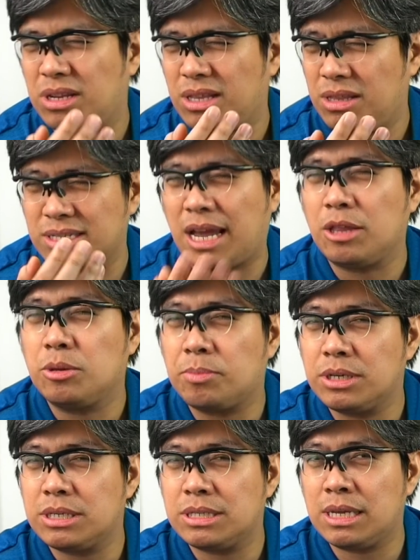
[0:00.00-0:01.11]
decide to
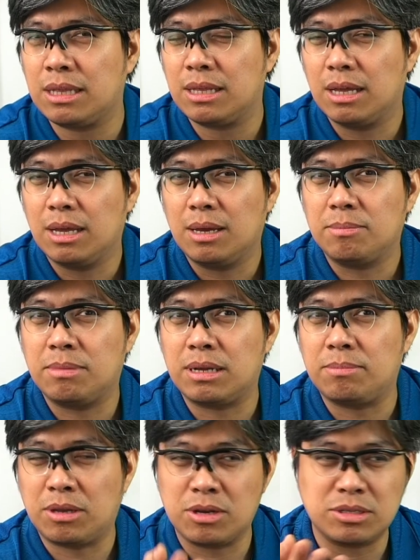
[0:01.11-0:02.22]
purchase it, but
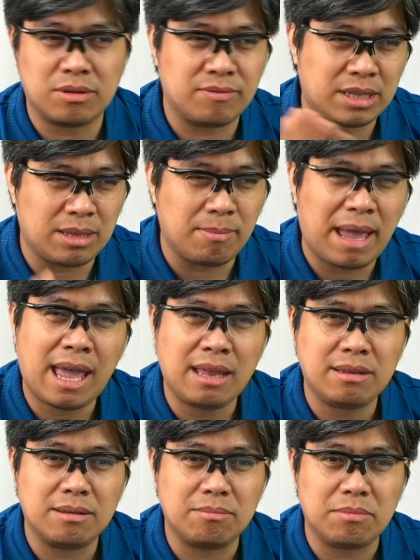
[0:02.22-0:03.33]
because of the demand,
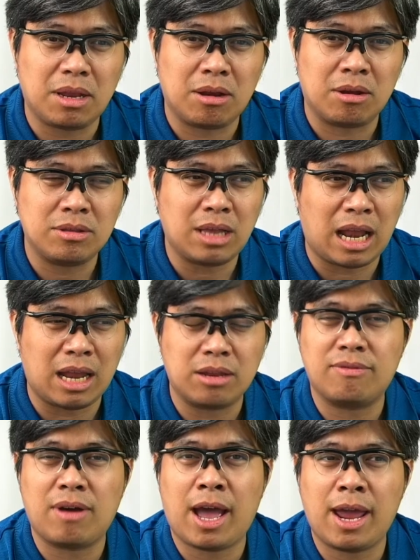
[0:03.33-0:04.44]
you know, a lot of
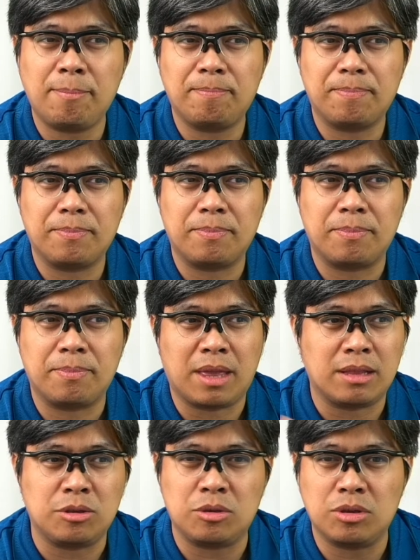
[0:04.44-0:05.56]
hype,
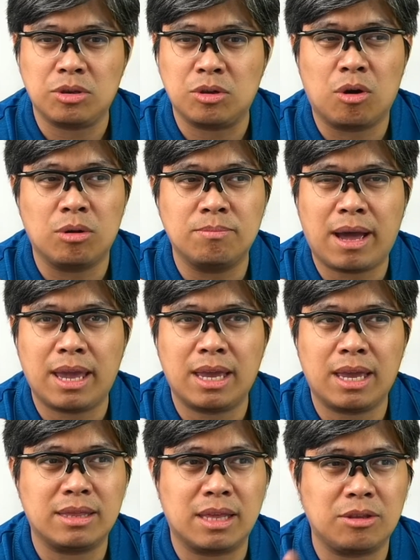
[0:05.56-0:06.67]
then you go on buying
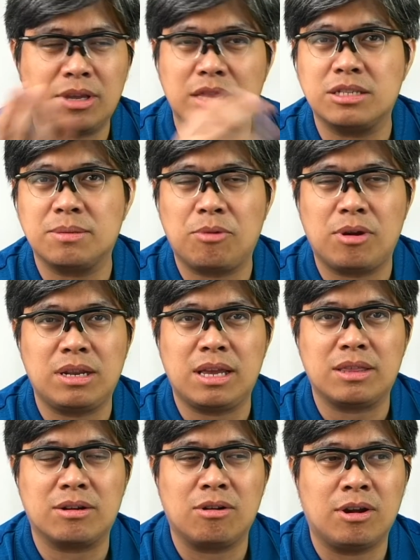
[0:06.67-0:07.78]
it, then you get disappointed
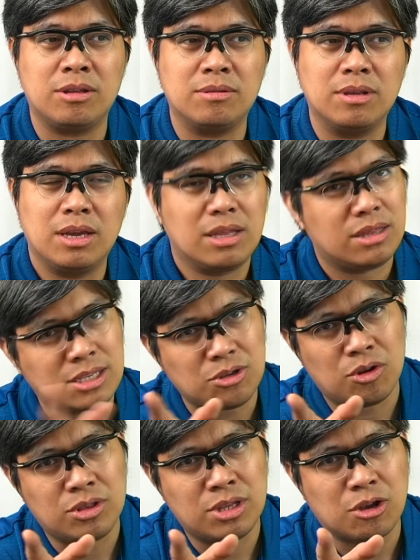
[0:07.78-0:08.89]
later on. That's
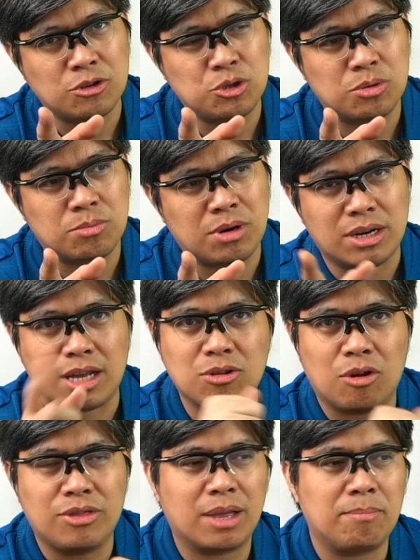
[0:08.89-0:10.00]
on the consumer, not
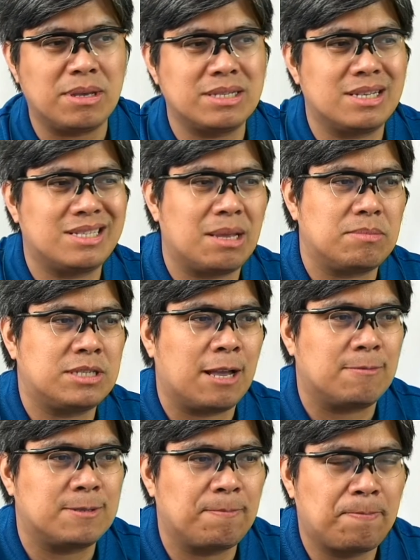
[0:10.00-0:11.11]
on the business
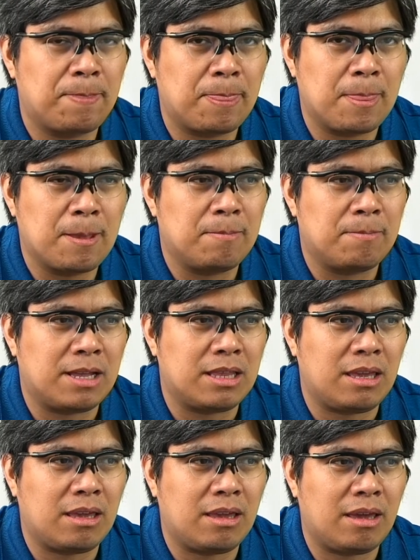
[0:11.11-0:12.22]
themselves. But
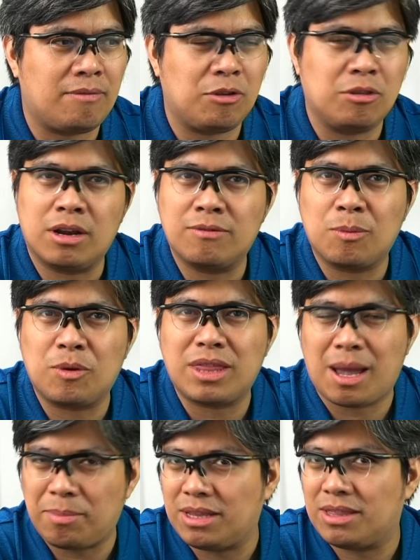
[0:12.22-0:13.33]
if you learn from what
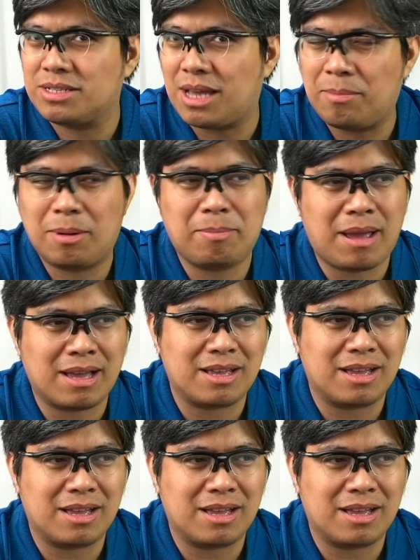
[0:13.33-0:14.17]
happened in the Cyberpunk